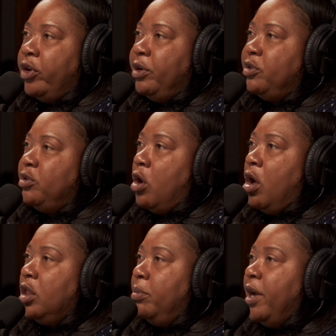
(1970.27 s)
It was
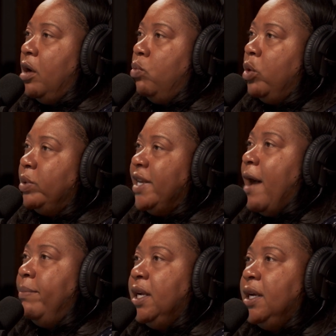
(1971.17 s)
all about what was
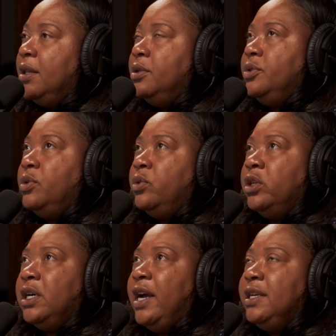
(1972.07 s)
happening in the
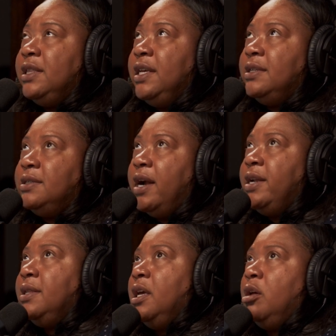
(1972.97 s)
store. I think the
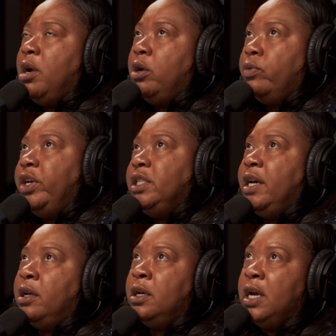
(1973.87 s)
exciting thing about
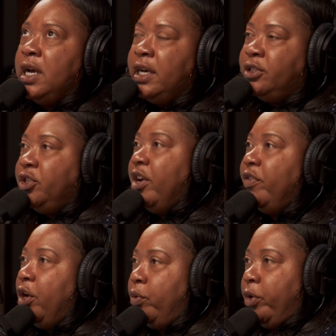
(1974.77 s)
retail is you never
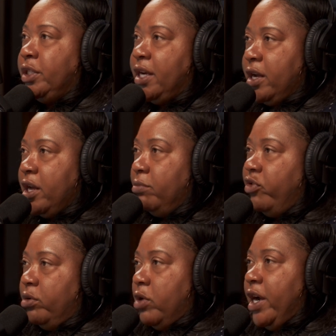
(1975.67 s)
know where it's going to come
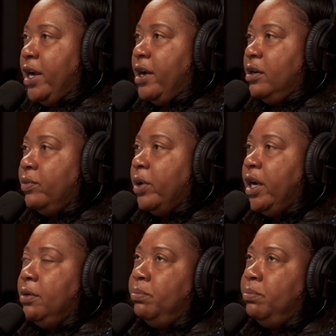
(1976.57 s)
from right now, right?